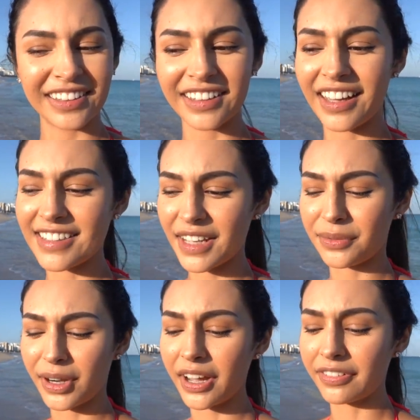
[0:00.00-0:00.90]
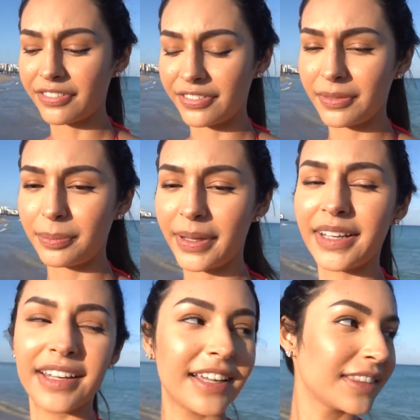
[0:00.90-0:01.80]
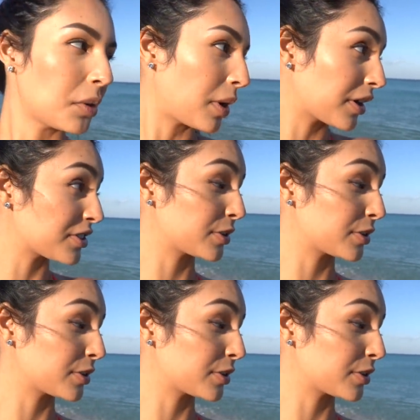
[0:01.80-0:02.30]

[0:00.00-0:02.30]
Yeah, it's like rough. Quick. But the water's